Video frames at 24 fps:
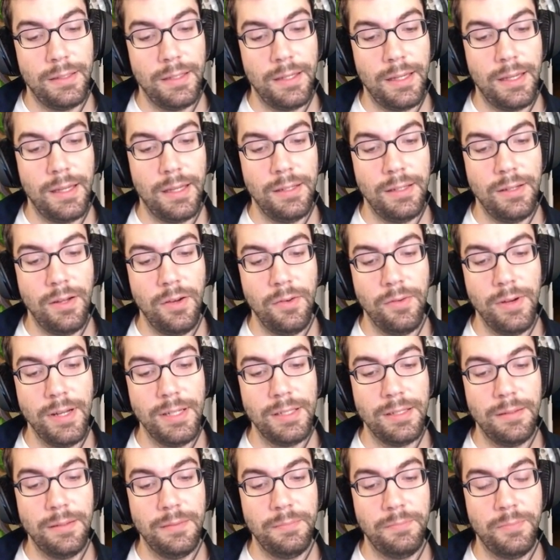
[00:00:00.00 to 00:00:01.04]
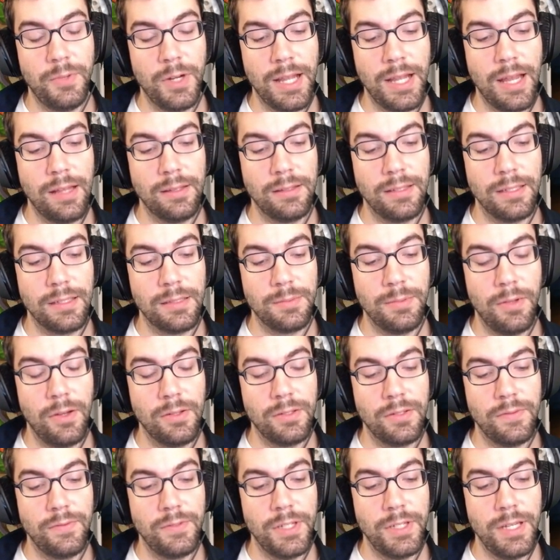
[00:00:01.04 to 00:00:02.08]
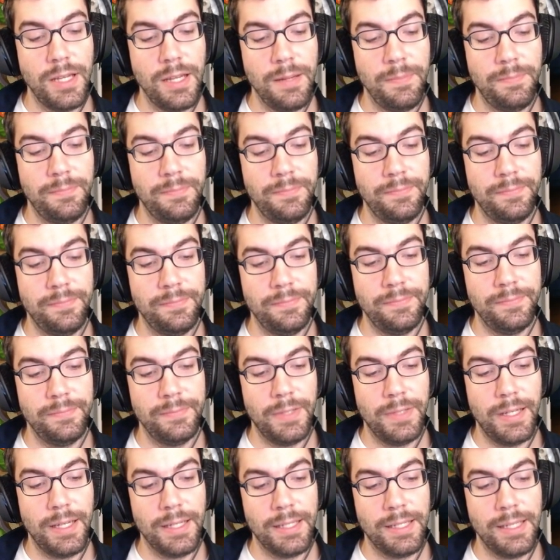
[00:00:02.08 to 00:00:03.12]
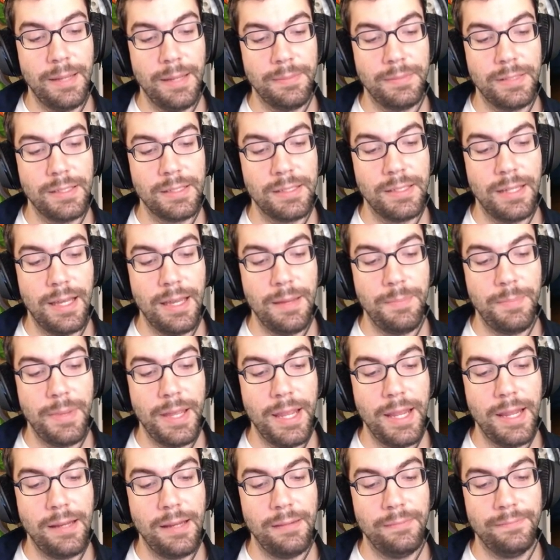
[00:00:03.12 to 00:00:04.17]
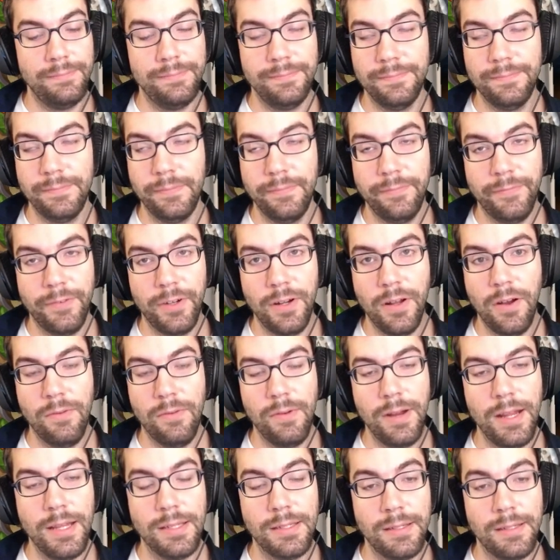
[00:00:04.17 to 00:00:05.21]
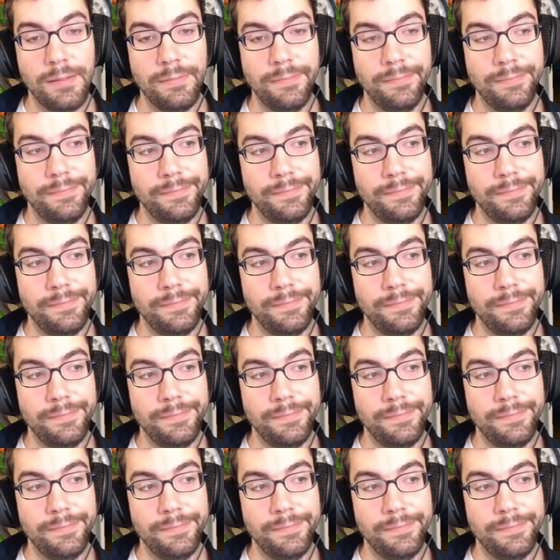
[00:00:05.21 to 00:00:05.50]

Uh, no reason to bring out the explosive sheep. I kept this Nightbane for no reason.